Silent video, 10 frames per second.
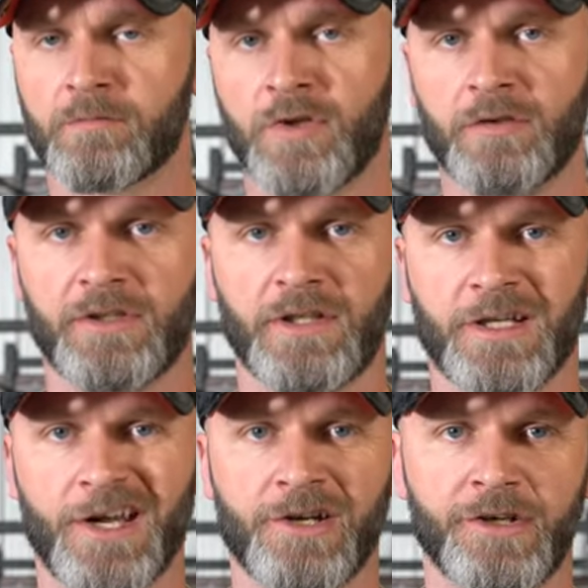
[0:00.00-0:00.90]
probably
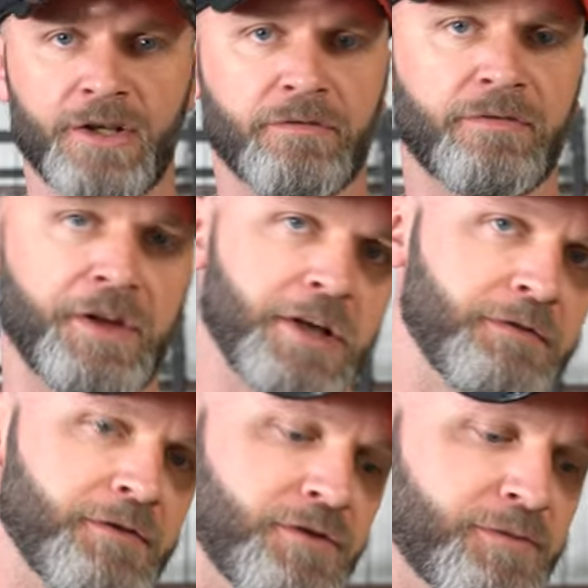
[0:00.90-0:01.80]
like iron out flat
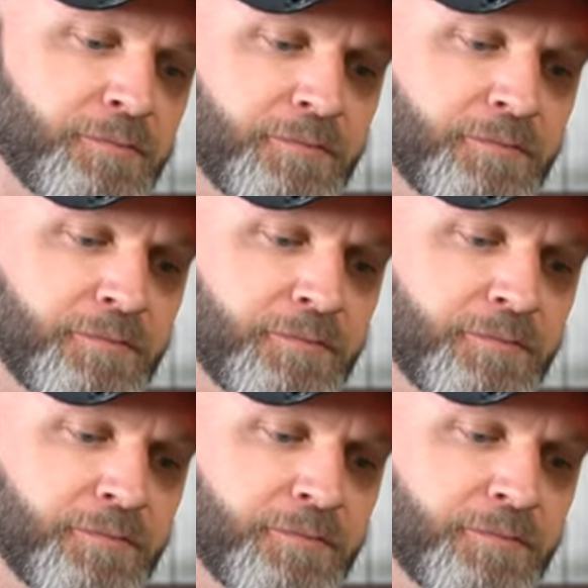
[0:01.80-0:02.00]
if you just